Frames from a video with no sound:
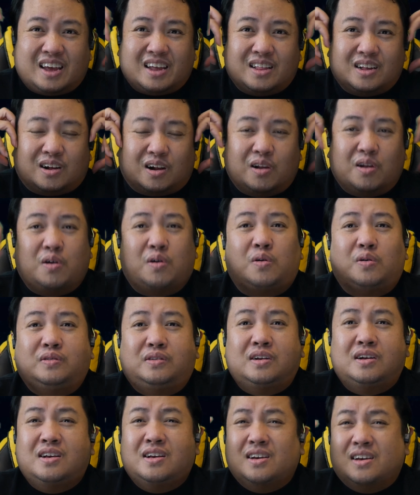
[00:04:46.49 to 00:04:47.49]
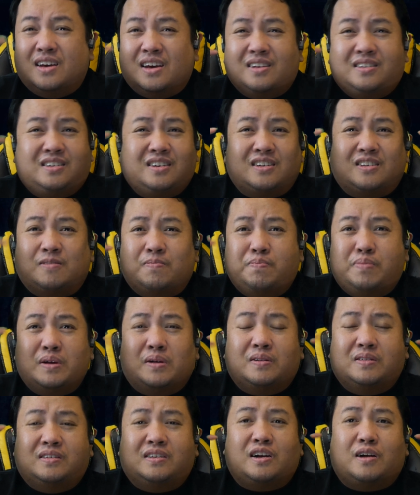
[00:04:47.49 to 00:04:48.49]
enclosed, it just
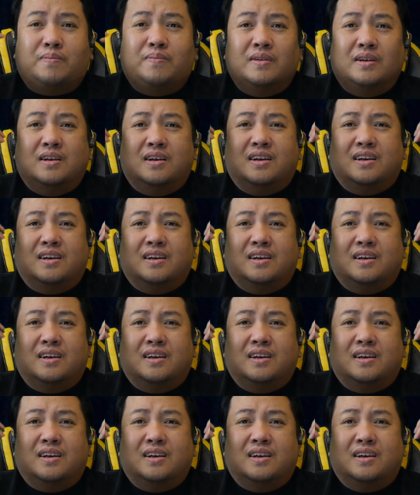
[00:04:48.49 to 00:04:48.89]
builds up